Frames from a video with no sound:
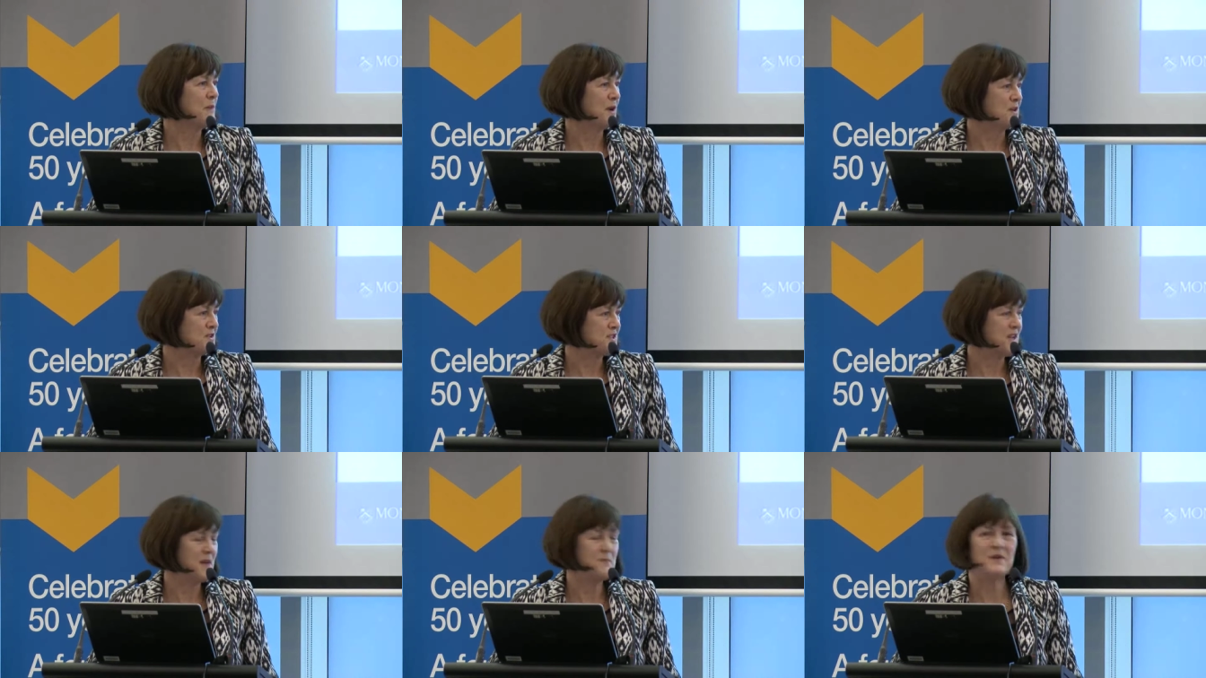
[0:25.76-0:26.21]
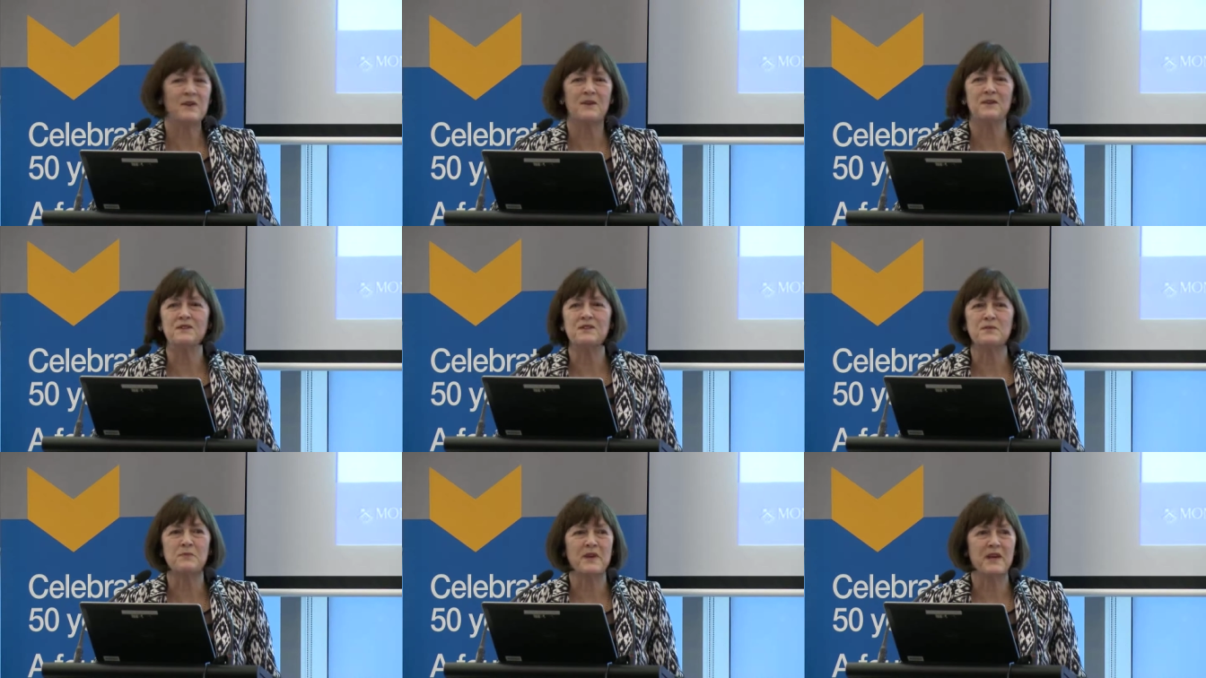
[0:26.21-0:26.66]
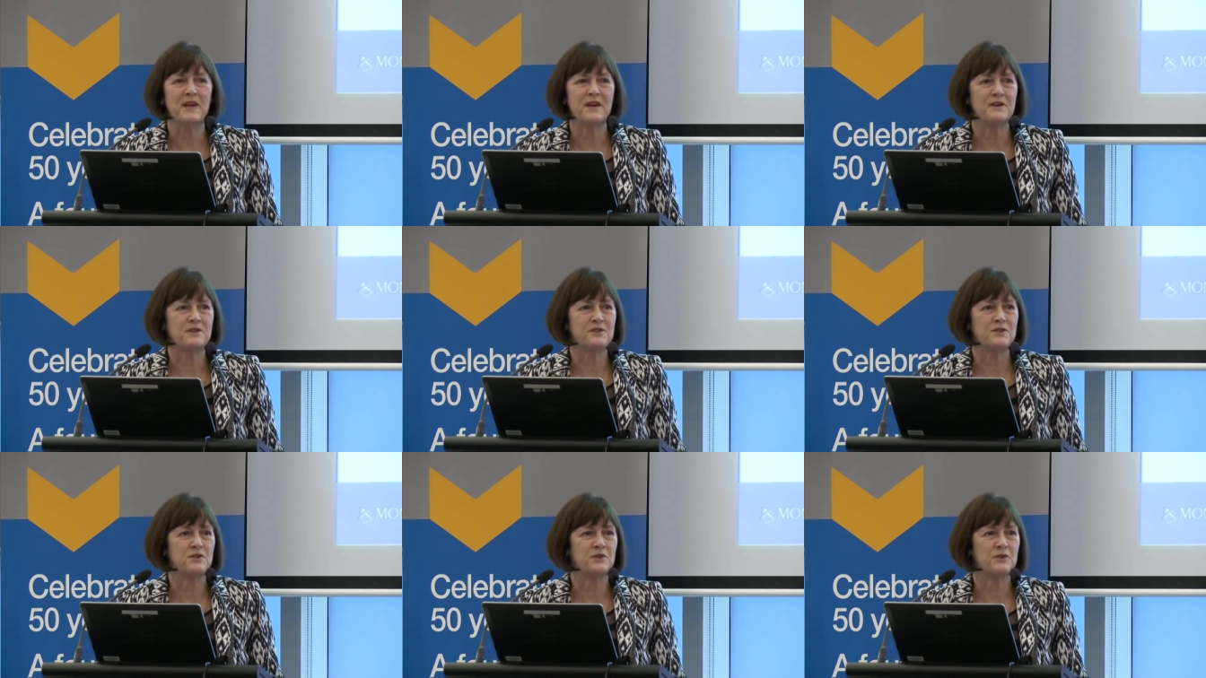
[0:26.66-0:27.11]
most eminent
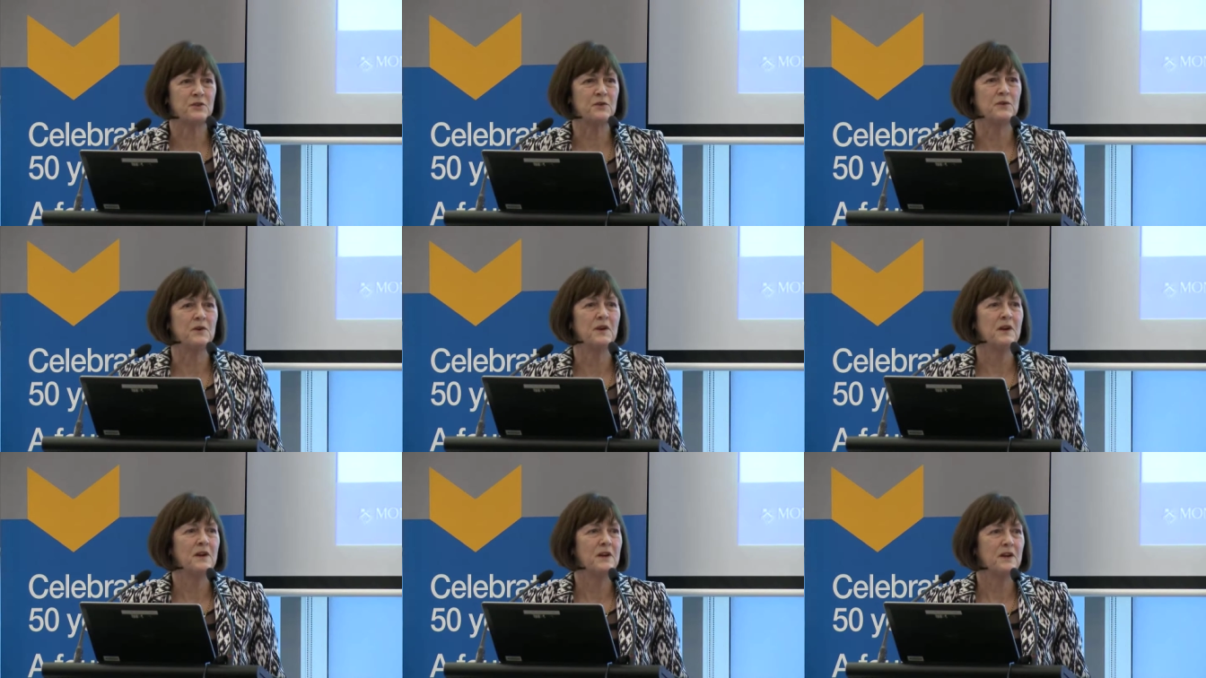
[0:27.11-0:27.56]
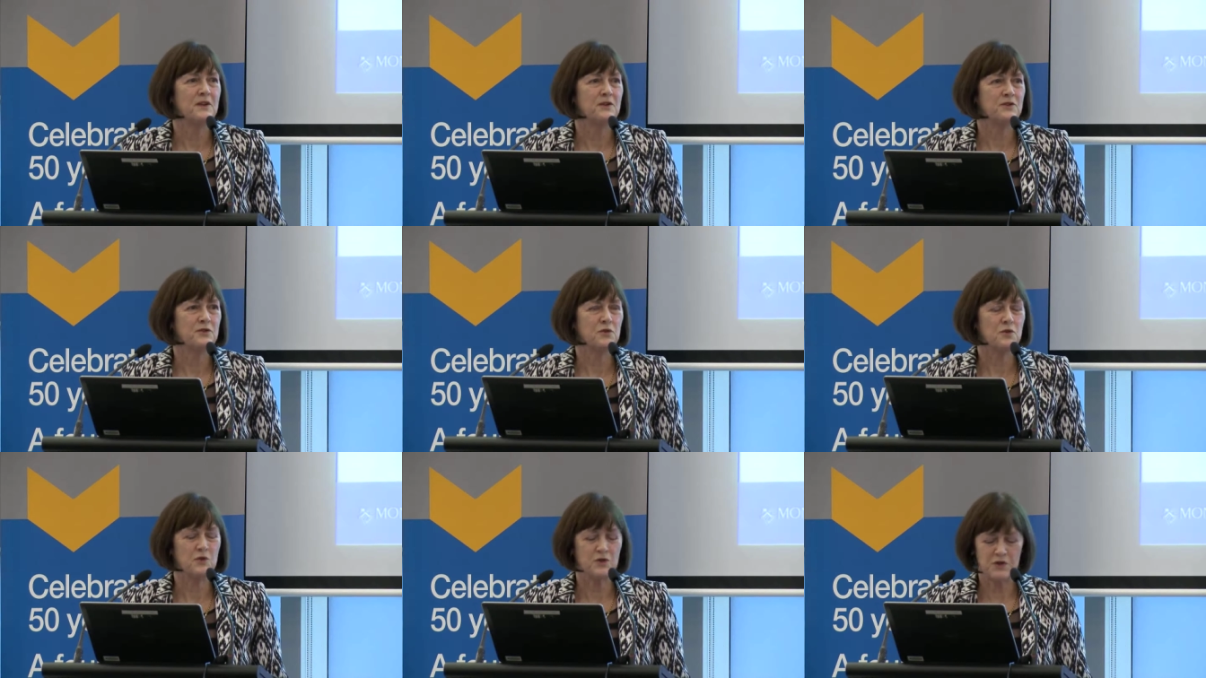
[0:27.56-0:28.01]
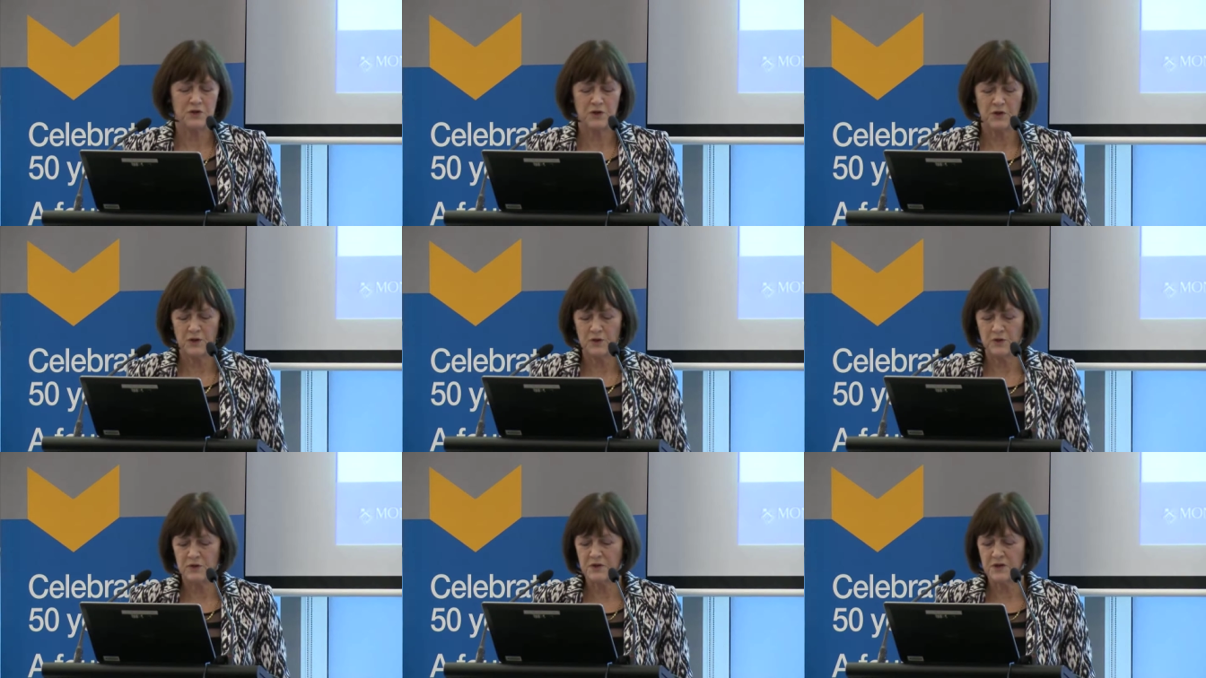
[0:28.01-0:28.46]
speakers to talk to
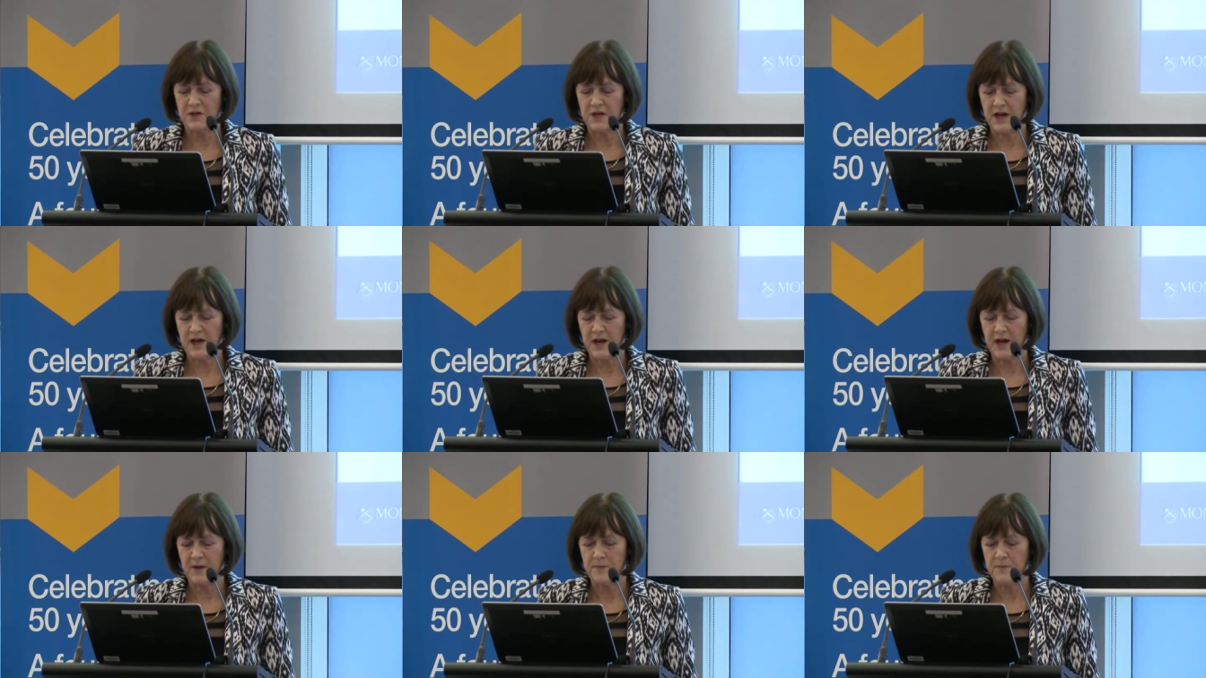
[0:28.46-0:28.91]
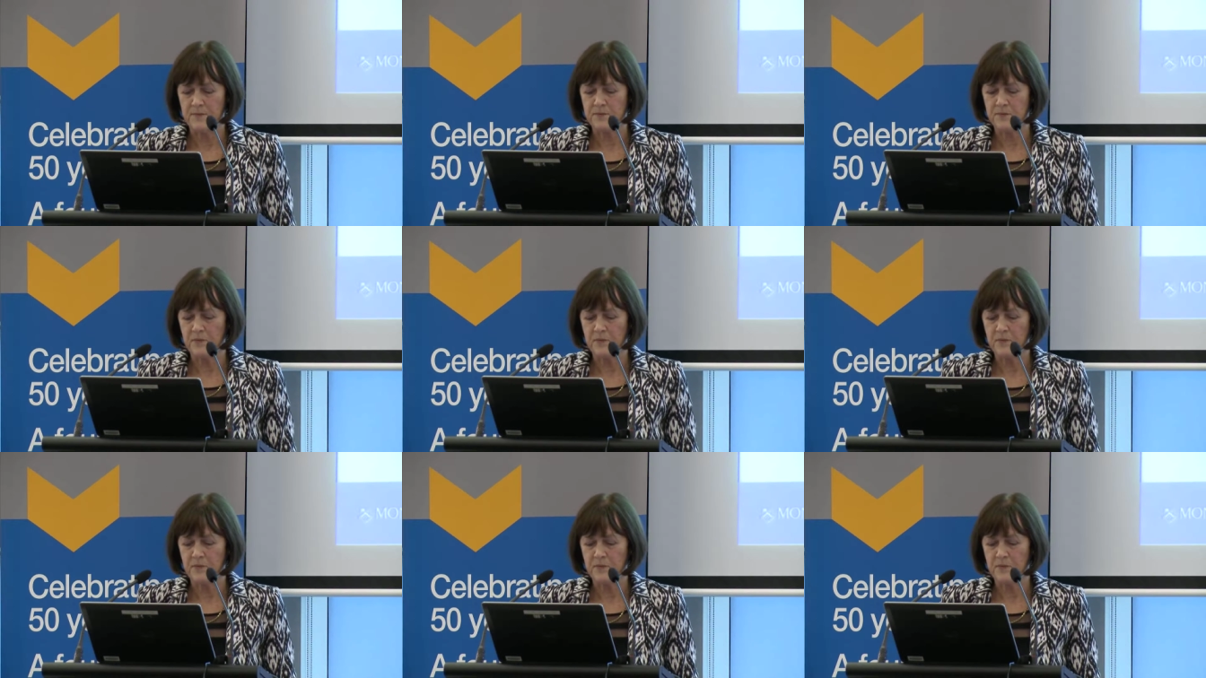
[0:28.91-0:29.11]
you today.